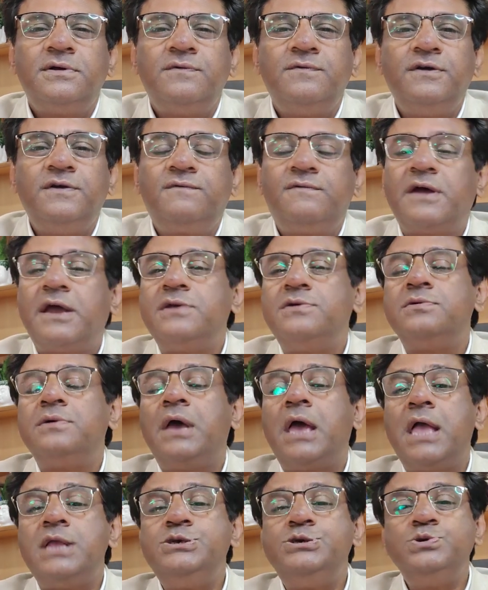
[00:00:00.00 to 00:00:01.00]
we try
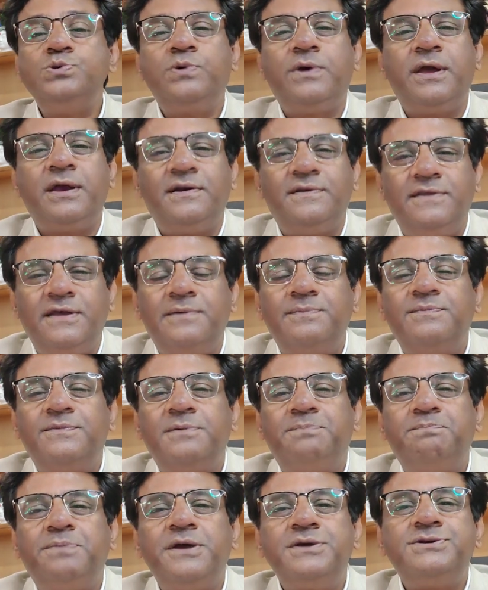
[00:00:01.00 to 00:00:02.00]
to educate them.
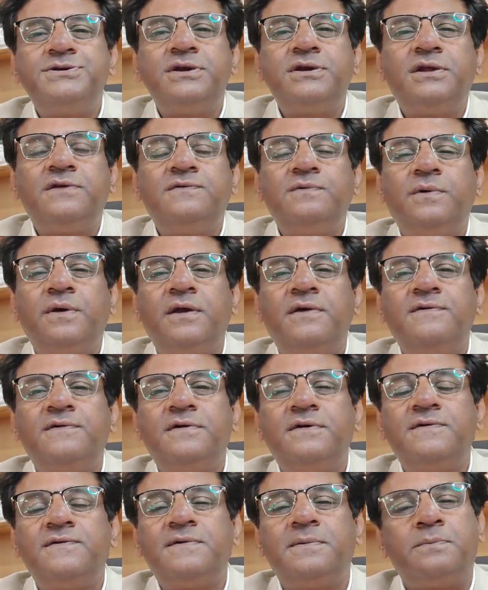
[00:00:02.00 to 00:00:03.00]
The patient
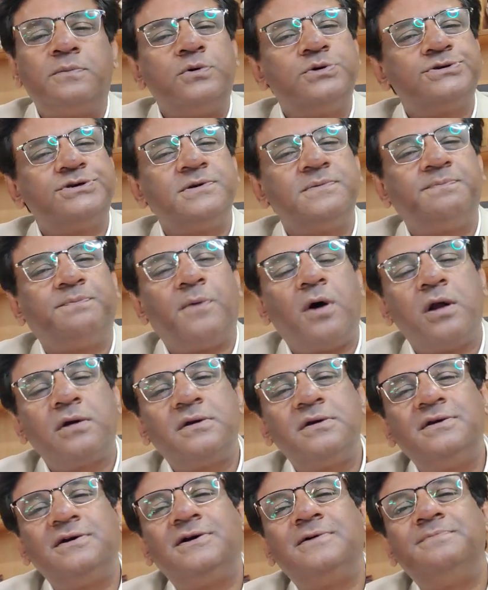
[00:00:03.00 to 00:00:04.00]
education is the most
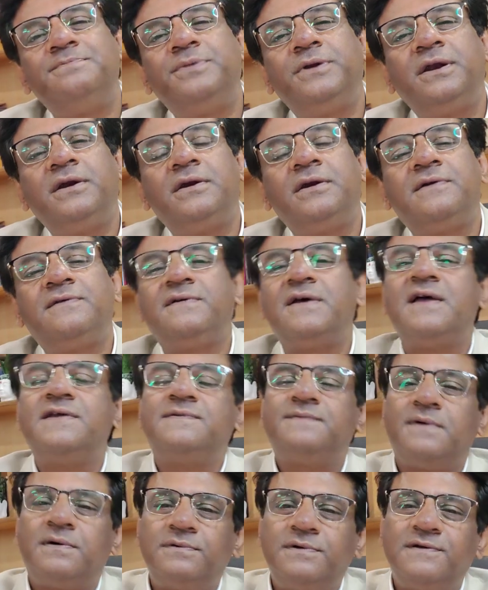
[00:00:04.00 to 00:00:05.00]
important component at
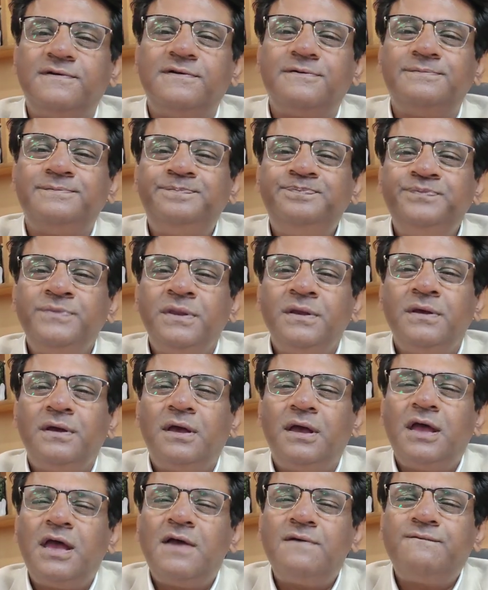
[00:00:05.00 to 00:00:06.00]
Saans Foundation.
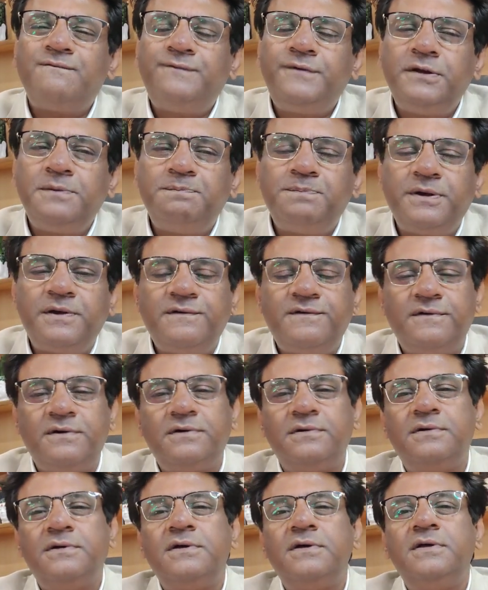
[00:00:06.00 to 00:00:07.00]
Every
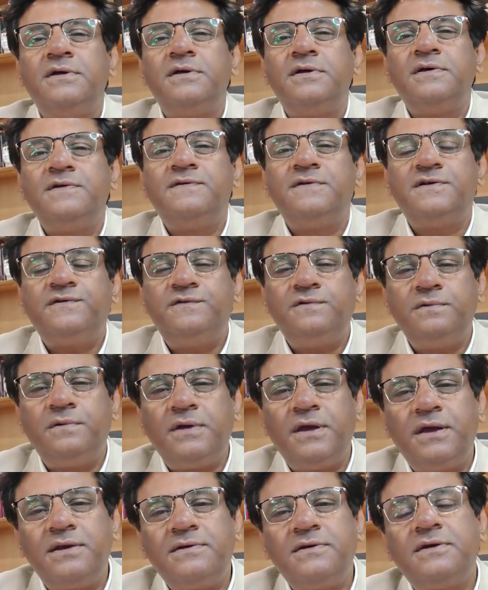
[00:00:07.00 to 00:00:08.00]
patient is
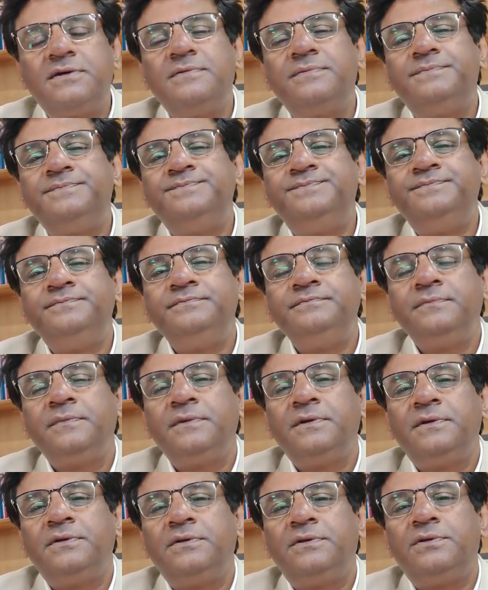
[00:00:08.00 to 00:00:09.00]
educated
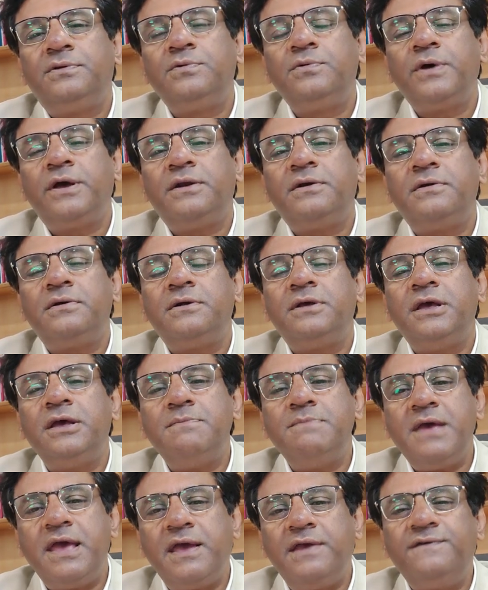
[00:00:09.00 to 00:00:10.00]
through an
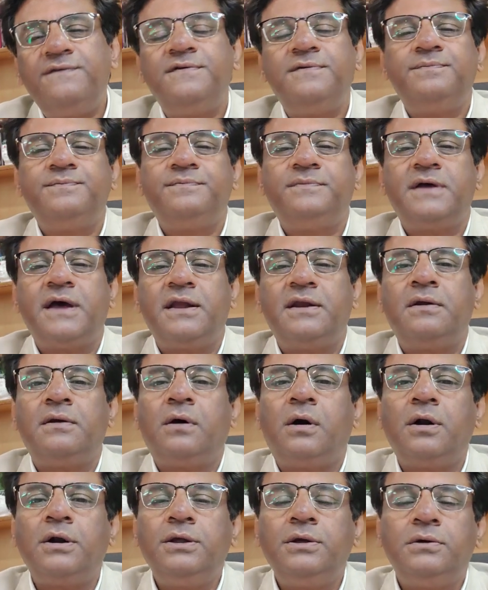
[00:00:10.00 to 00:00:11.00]
image and an
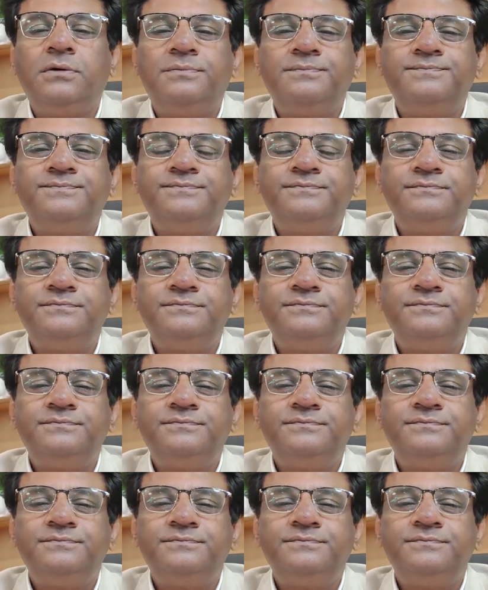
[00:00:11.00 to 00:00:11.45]
audio,